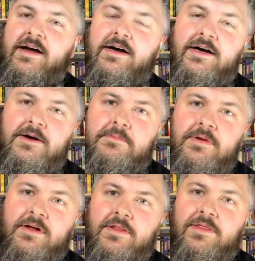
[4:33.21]
life.
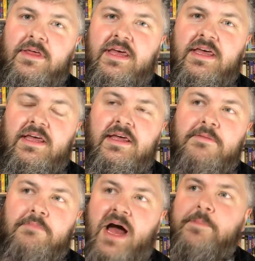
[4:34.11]
Um,
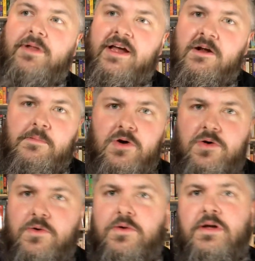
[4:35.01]
the my player
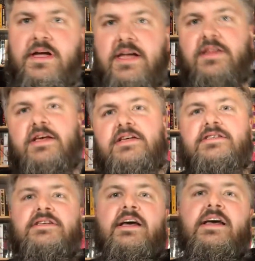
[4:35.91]
mode in
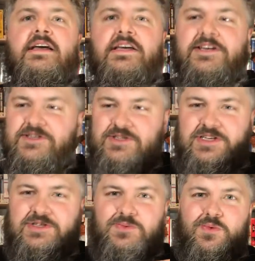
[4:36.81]
this is
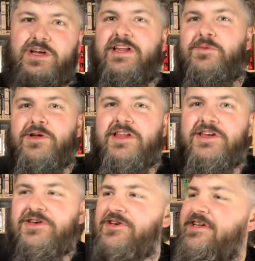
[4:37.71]
is really really
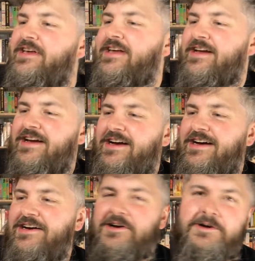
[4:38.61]
good.
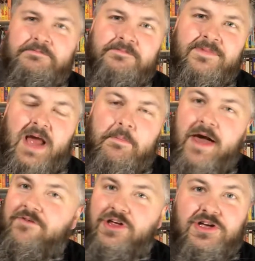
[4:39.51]
Um, I'm
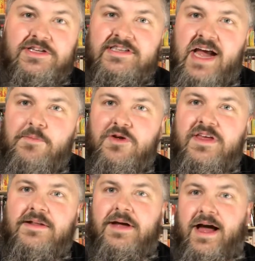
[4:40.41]
having a good time with
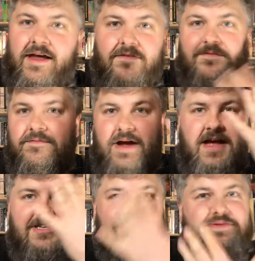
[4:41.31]
it. I
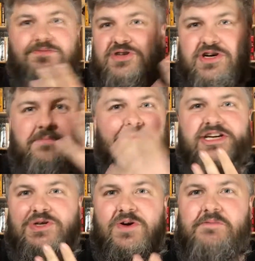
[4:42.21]
I took a
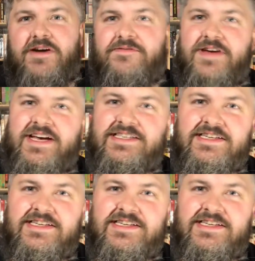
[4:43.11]
picture of my face